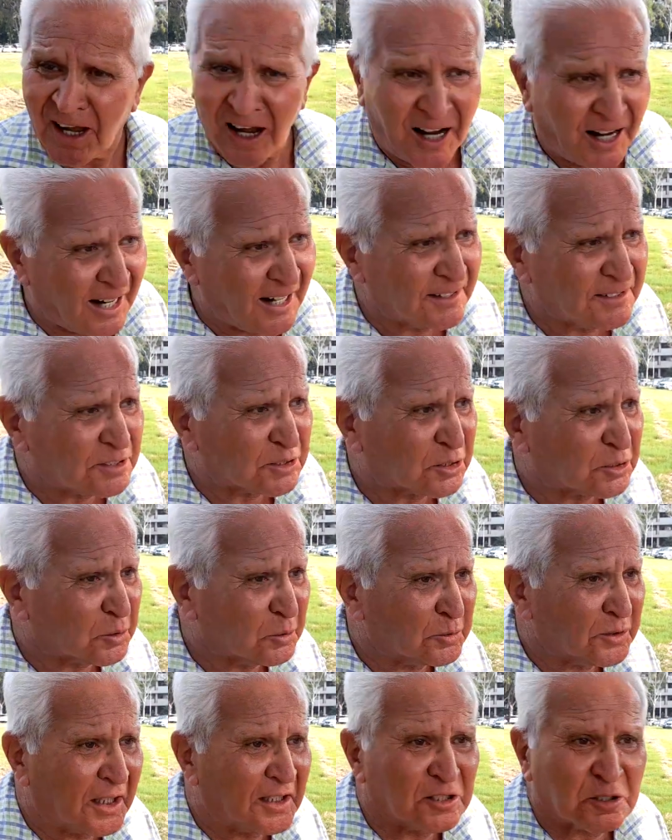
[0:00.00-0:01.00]
And
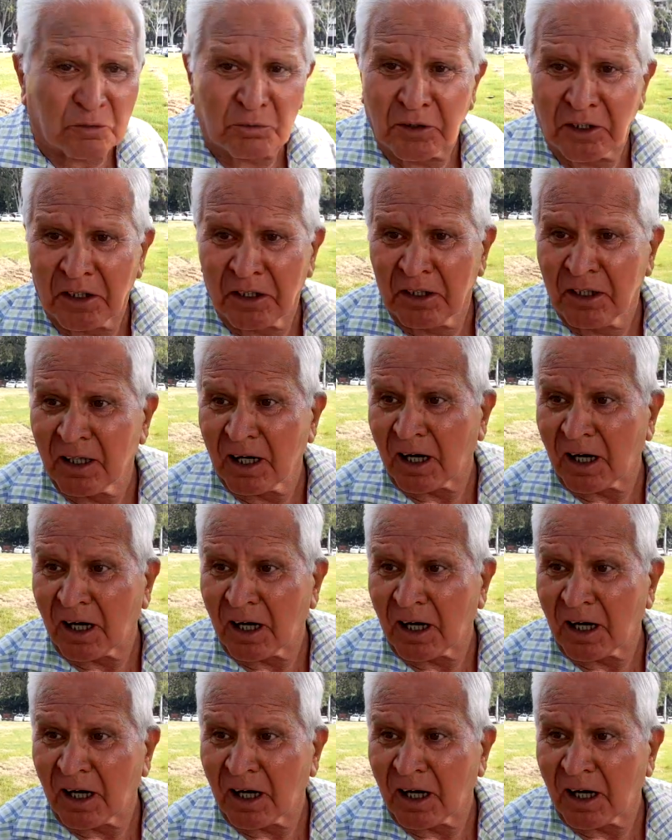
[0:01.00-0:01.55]
students feel